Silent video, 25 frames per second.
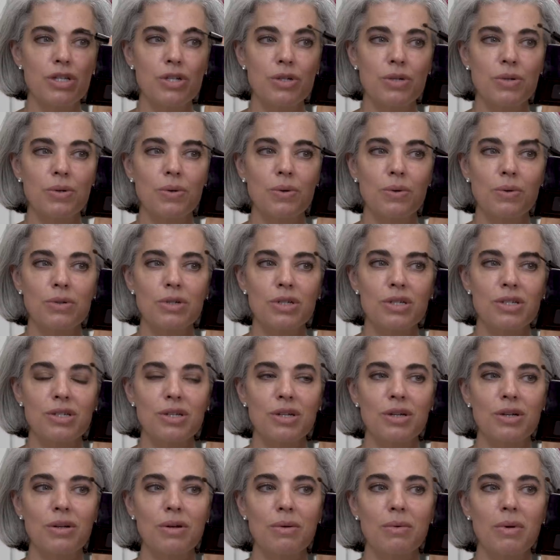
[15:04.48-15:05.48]
to just
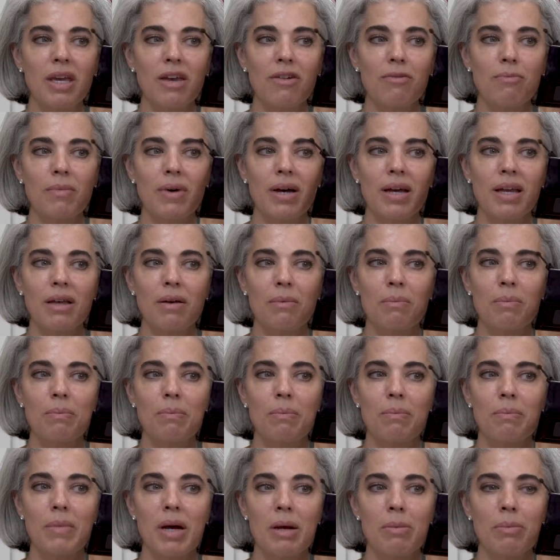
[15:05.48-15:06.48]
give my
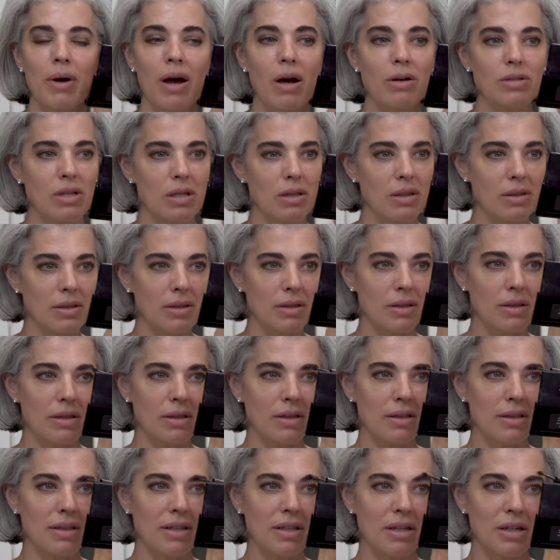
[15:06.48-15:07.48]
my brows a
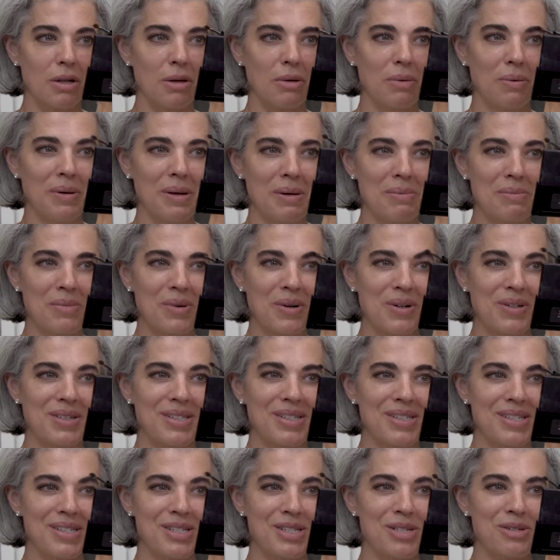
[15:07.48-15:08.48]
little bit more
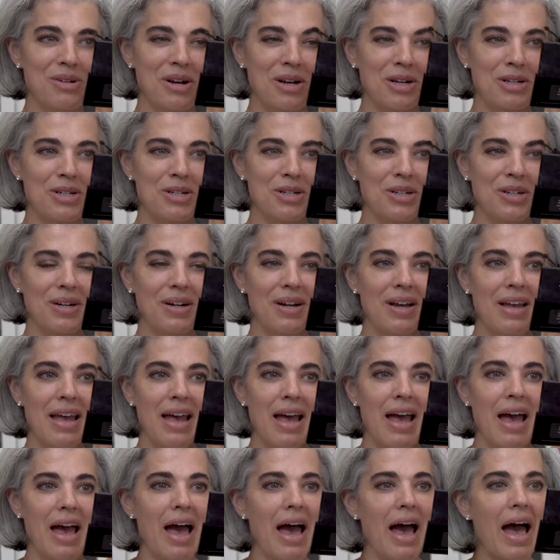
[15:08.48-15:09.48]
structure
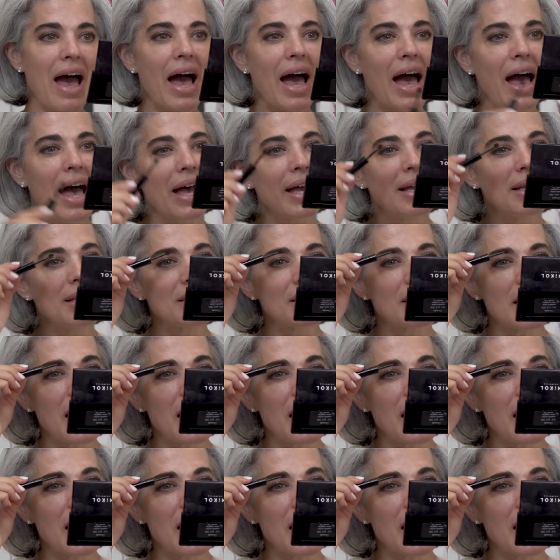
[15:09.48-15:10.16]
and